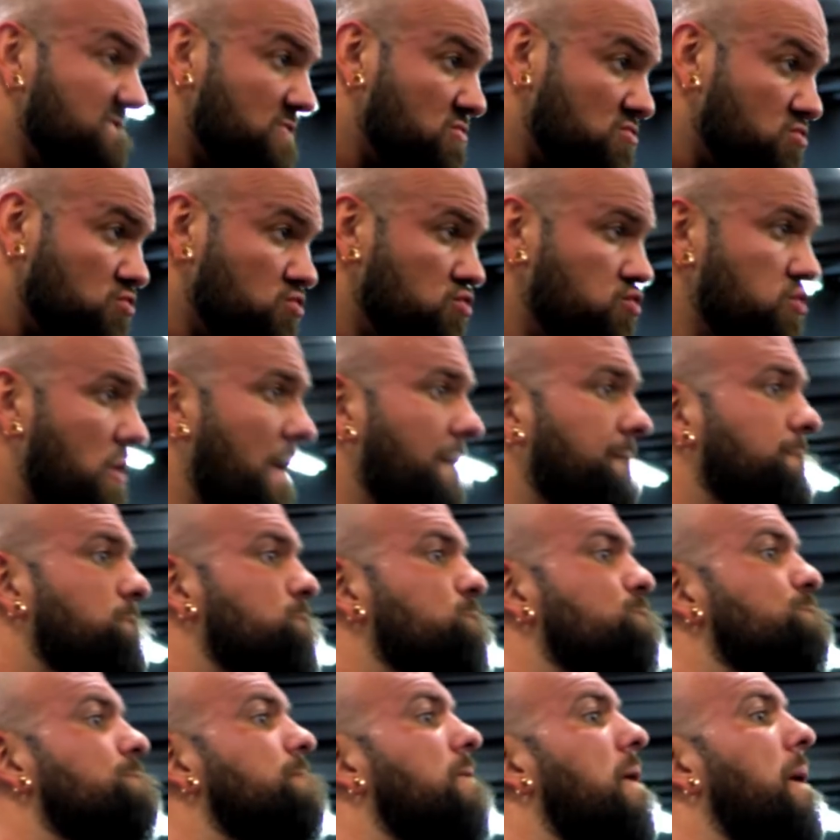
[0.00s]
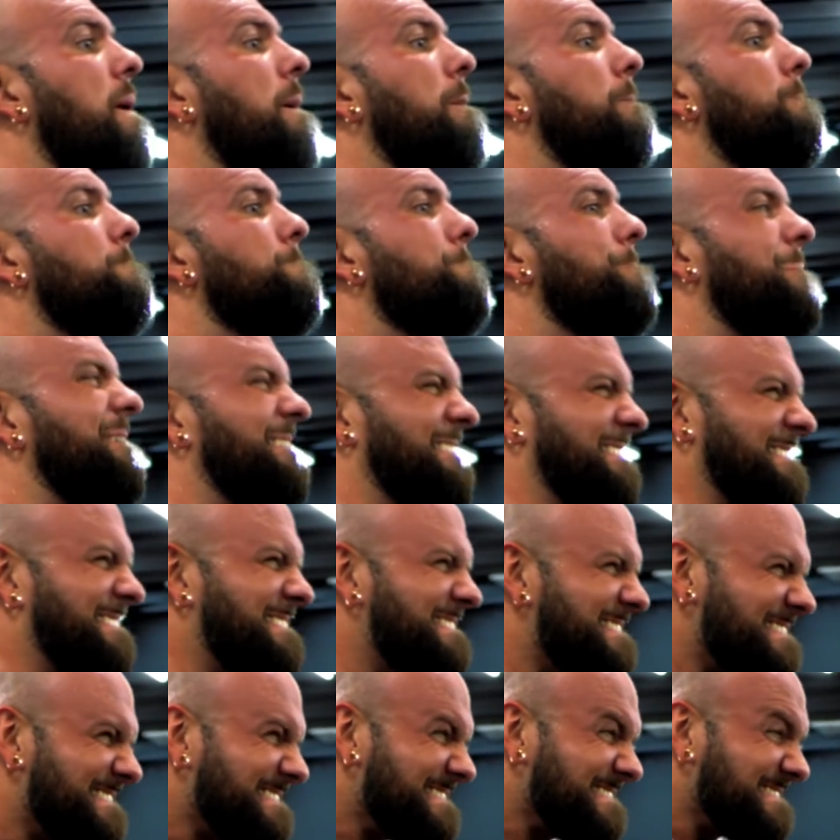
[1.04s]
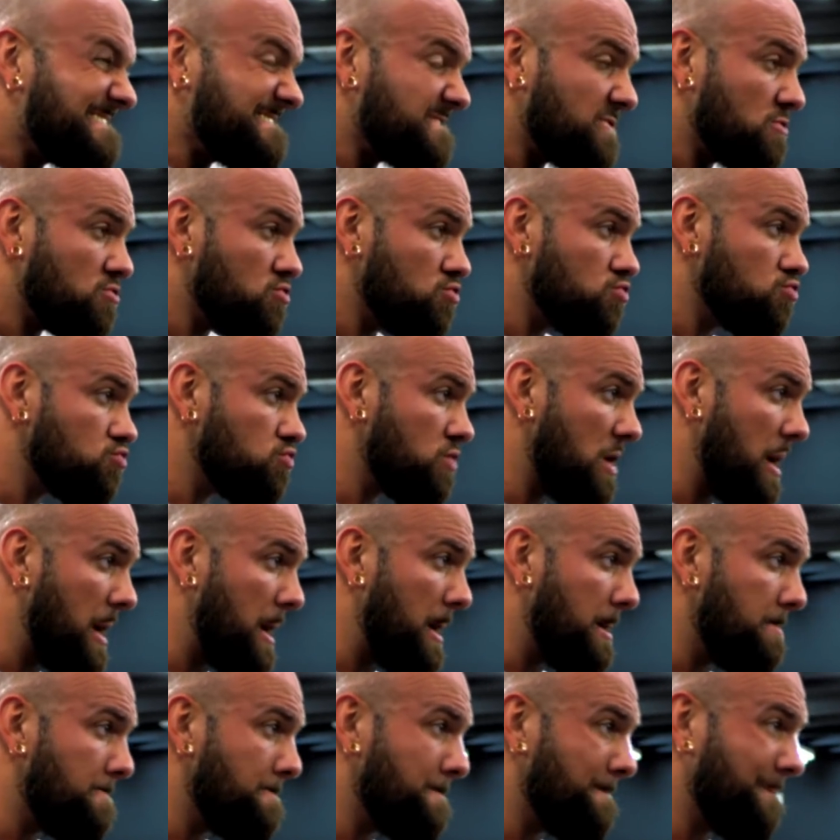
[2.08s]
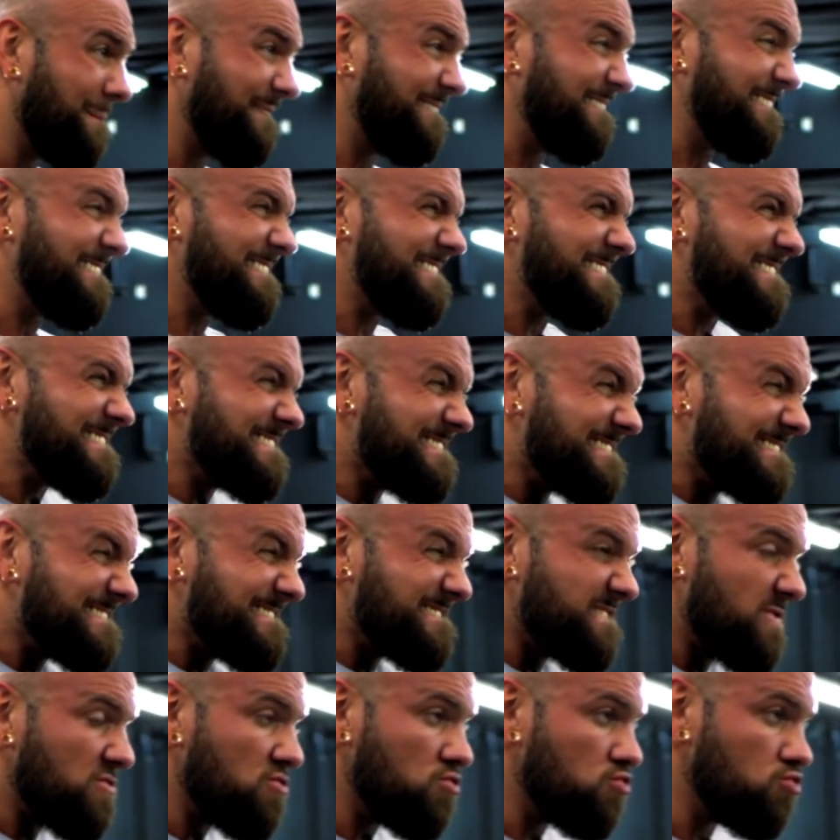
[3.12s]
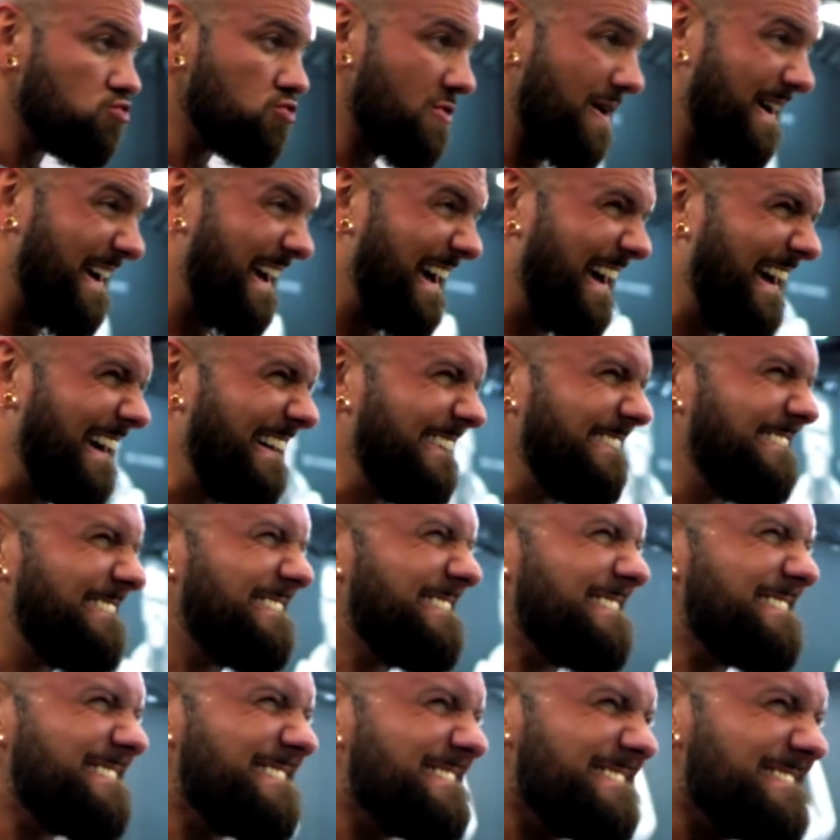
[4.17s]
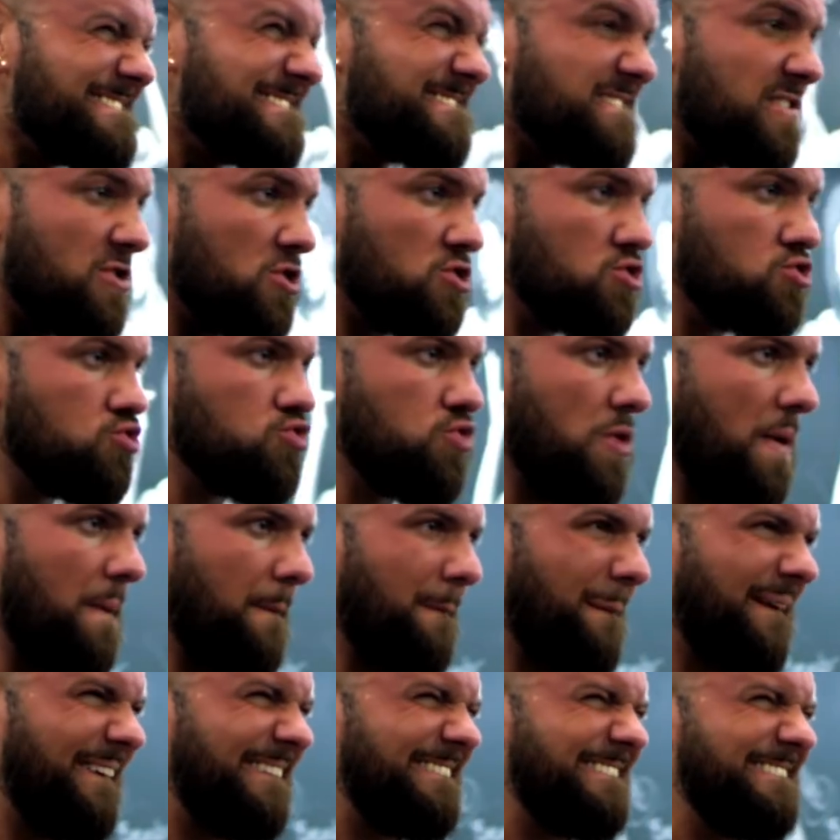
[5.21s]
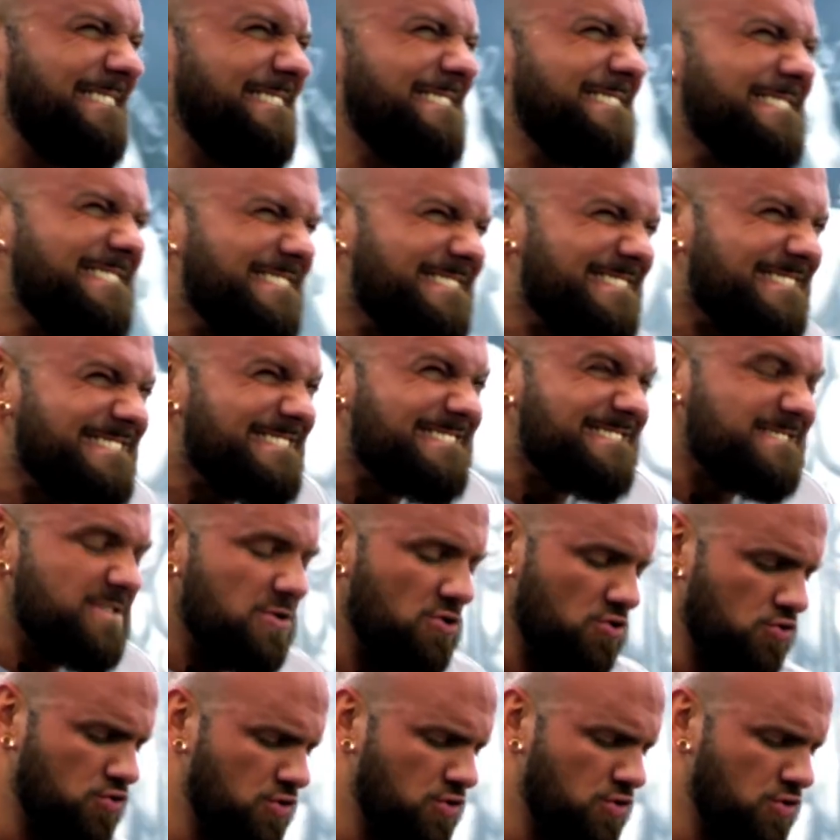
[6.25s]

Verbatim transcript: I think Lift Factory like just got this recently too, so I had to try it out. And this is just another version of a lateral raise.